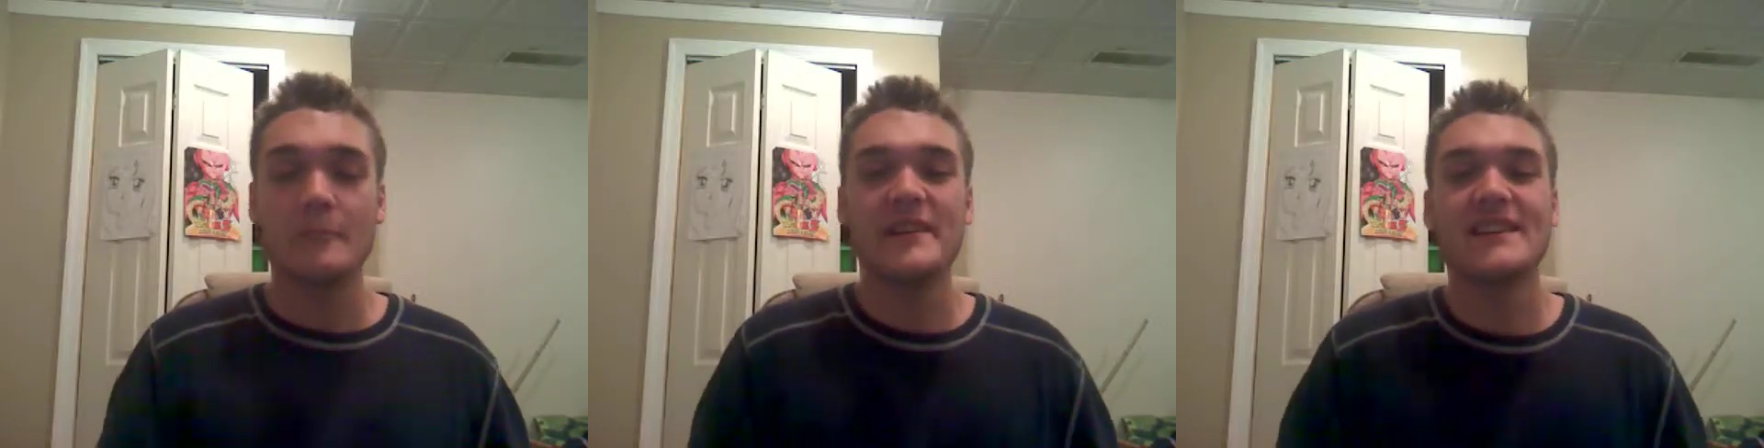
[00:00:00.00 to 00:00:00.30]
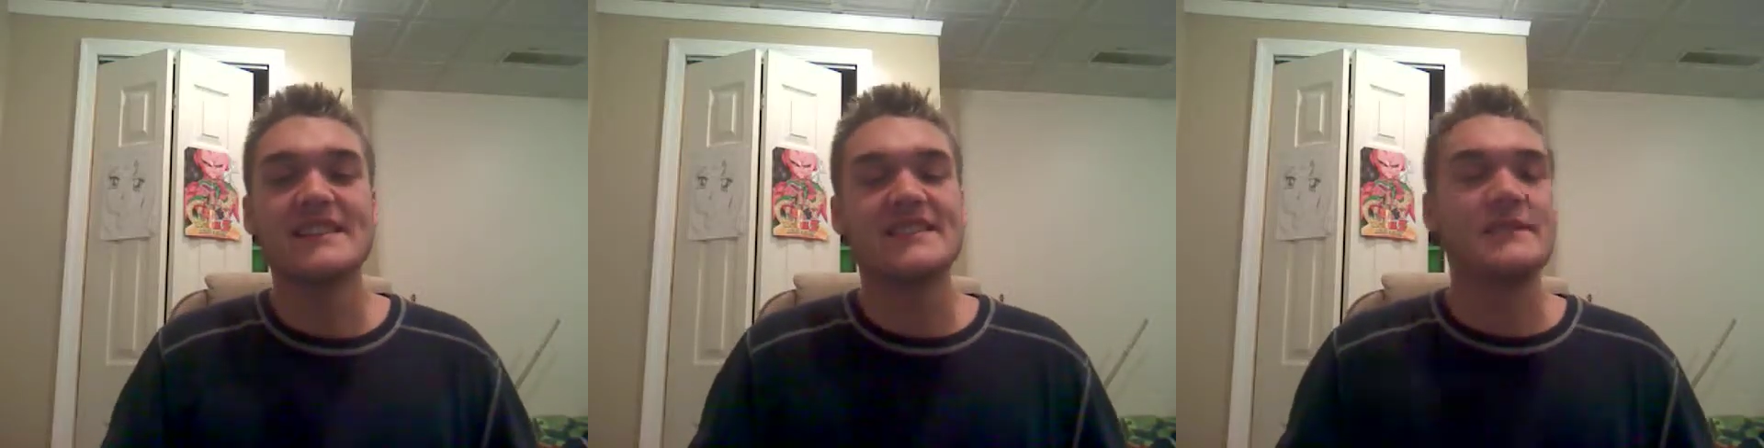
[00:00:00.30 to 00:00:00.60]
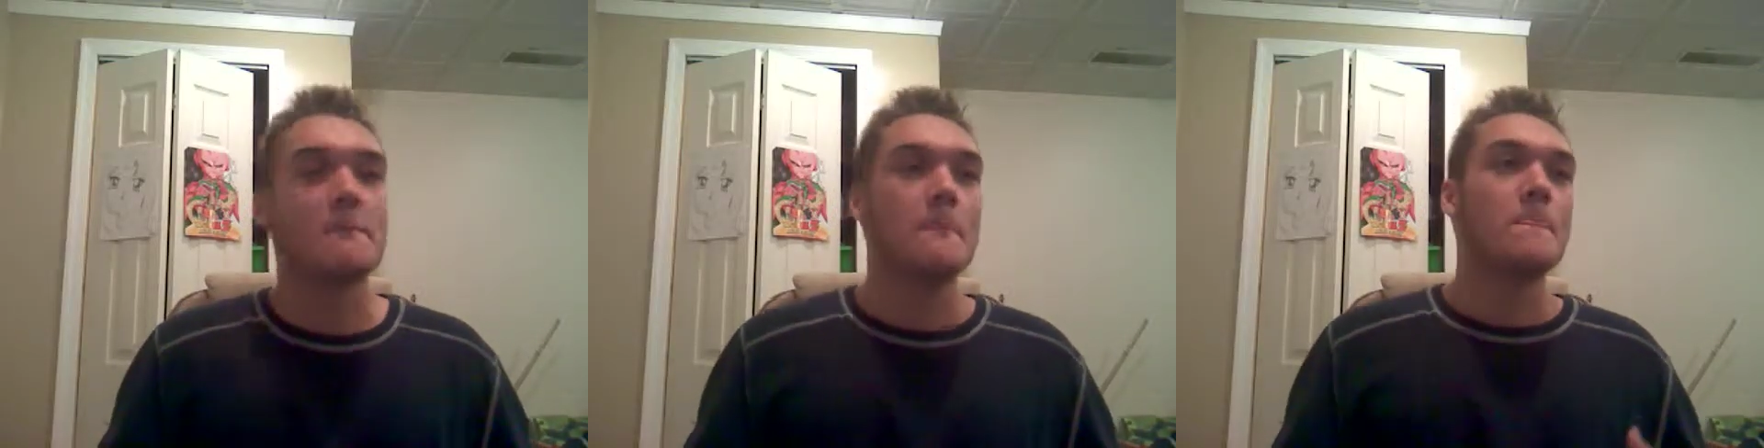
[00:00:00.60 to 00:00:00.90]

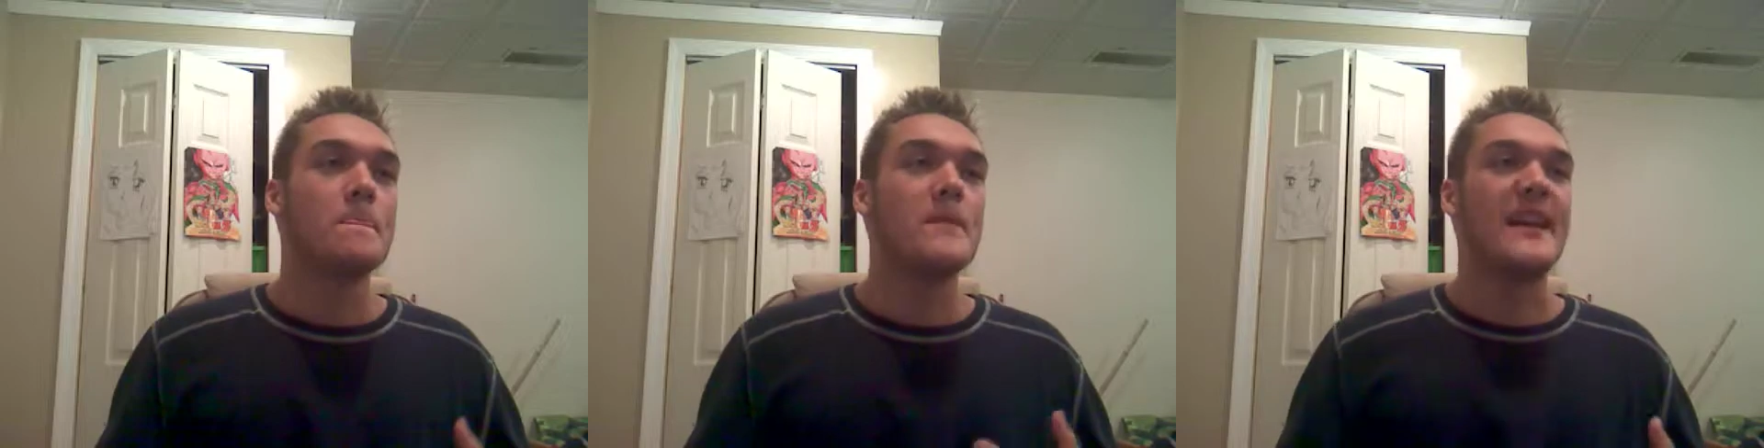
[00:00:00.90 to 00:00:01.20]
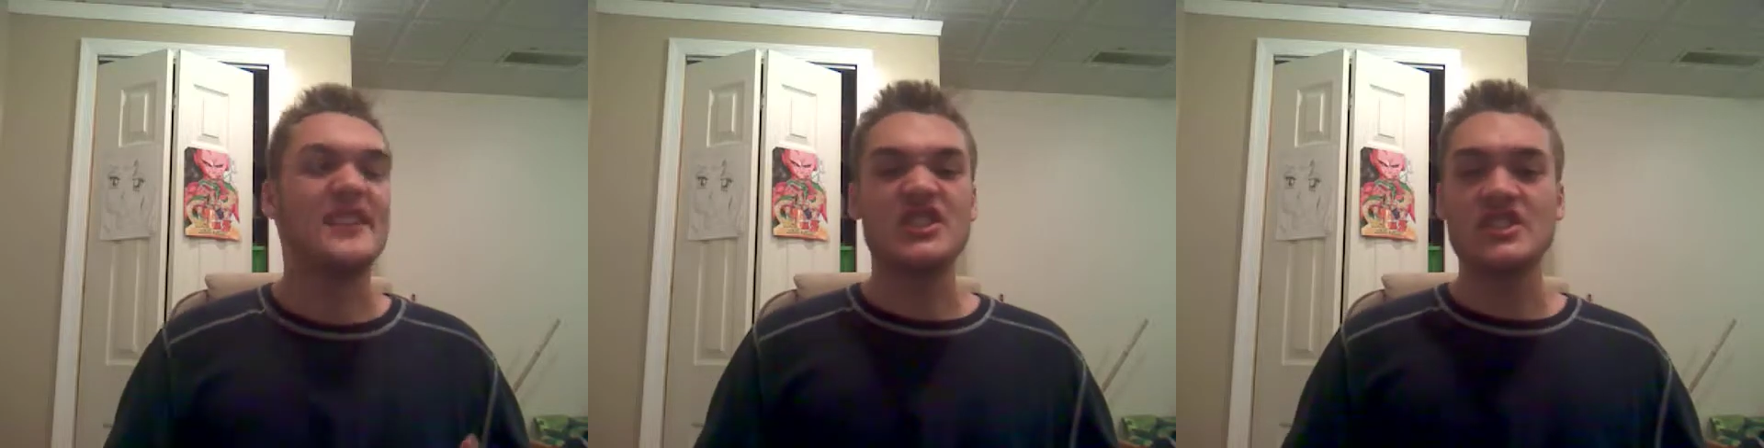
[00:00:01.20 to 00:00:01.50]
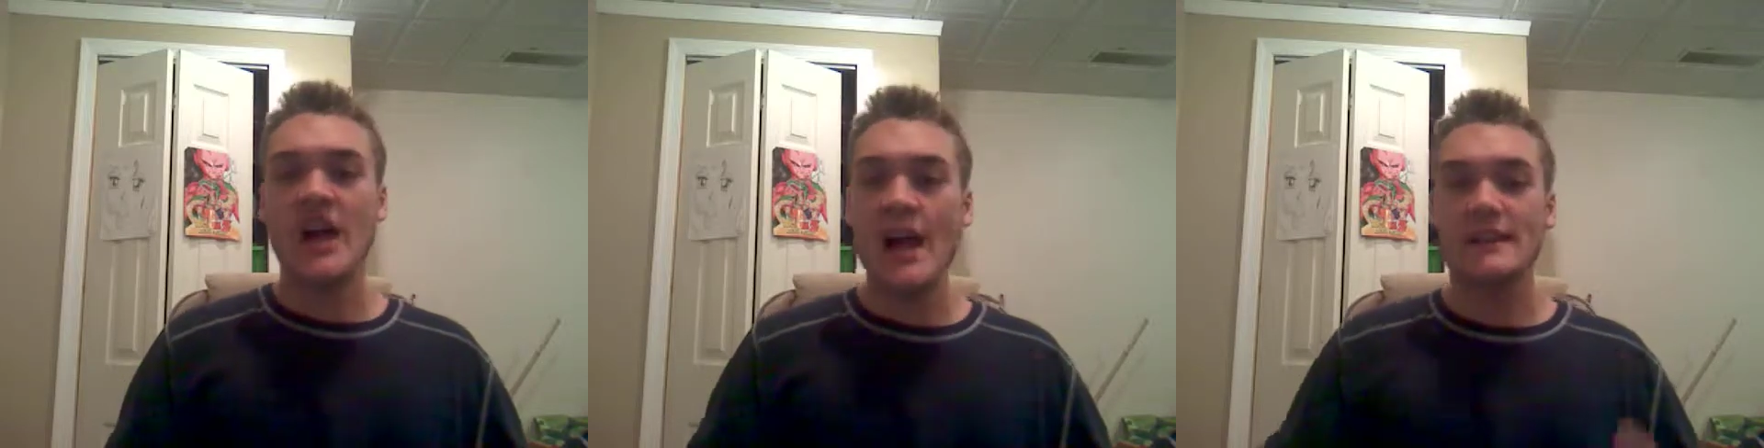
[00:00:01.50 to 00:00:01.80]
because it's
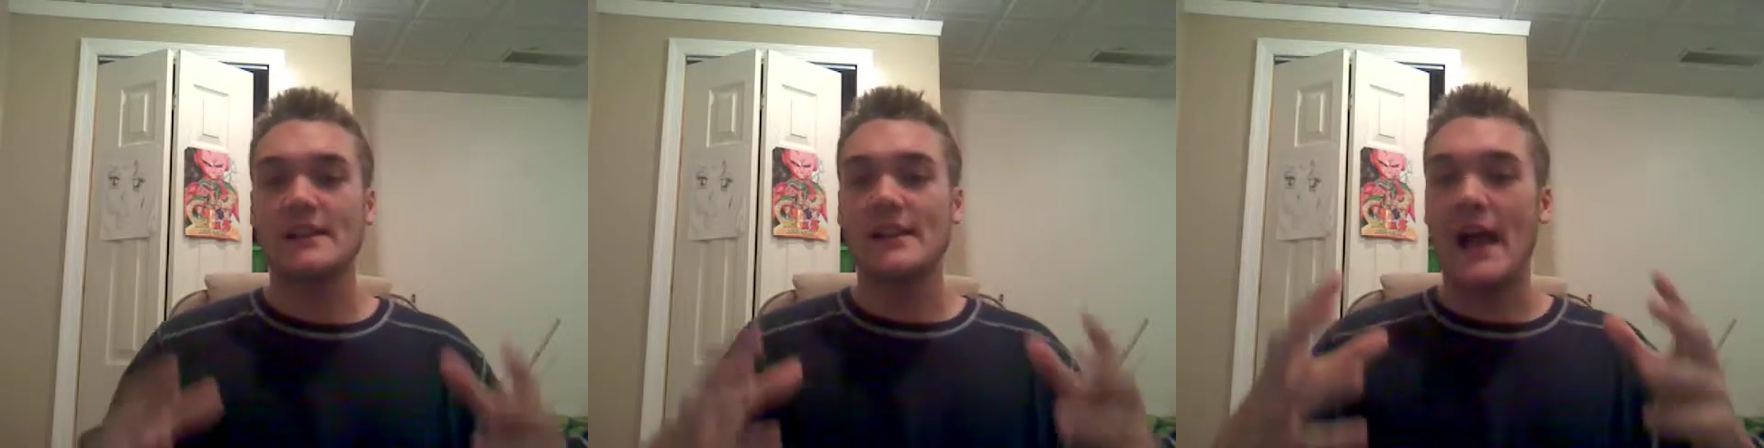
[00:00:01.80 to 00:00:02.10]
not,